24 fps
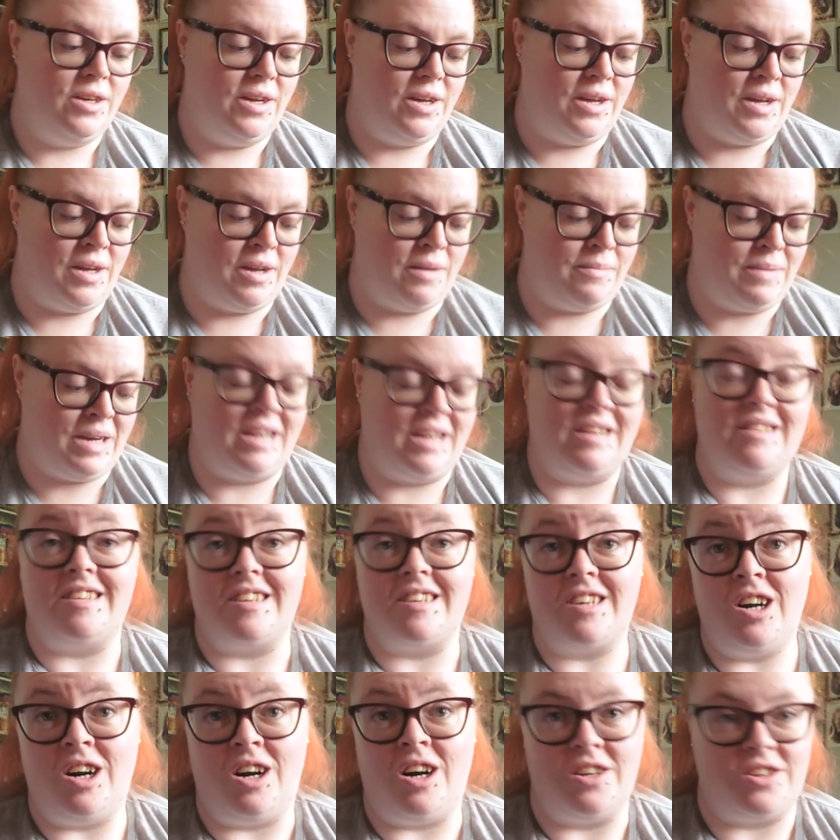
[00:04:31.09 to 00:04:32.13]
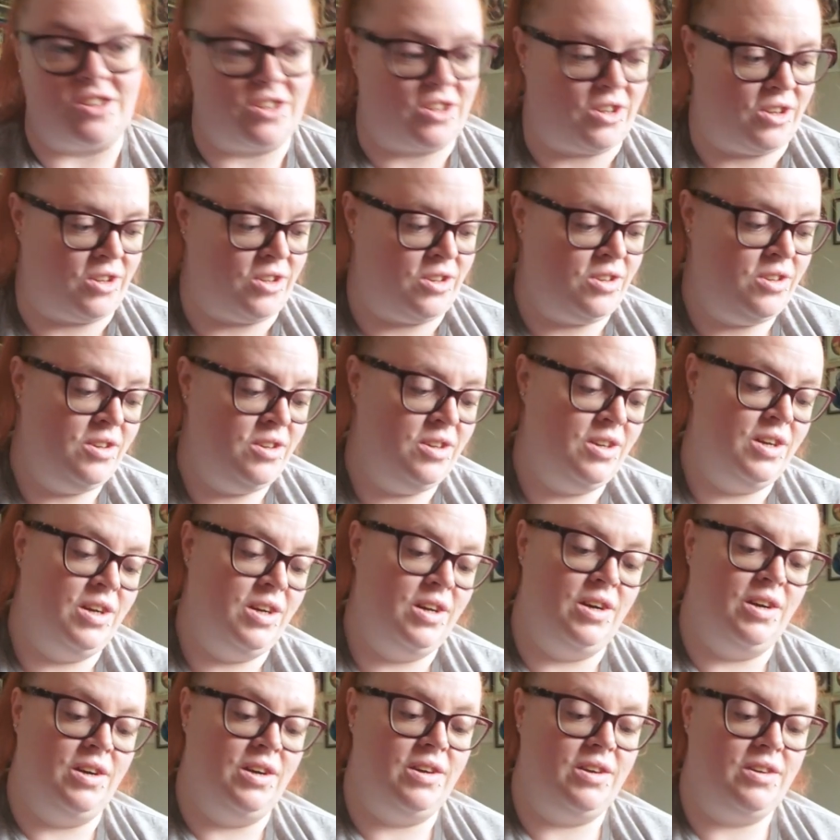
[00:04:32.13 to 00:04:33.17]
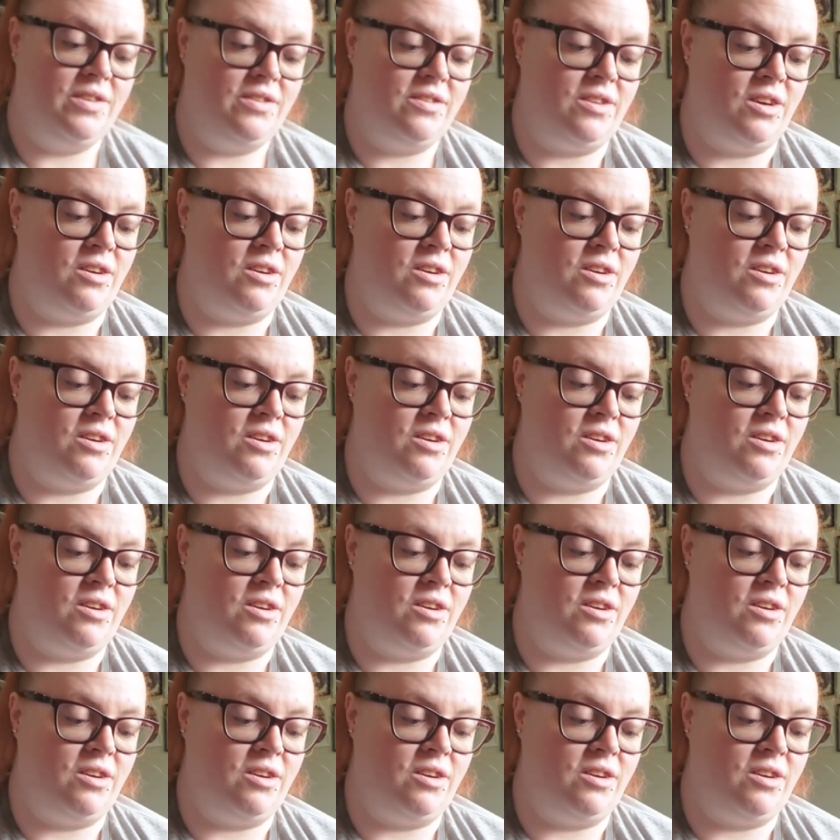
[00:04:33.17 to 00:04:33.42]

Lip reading: And it's a cardigan, so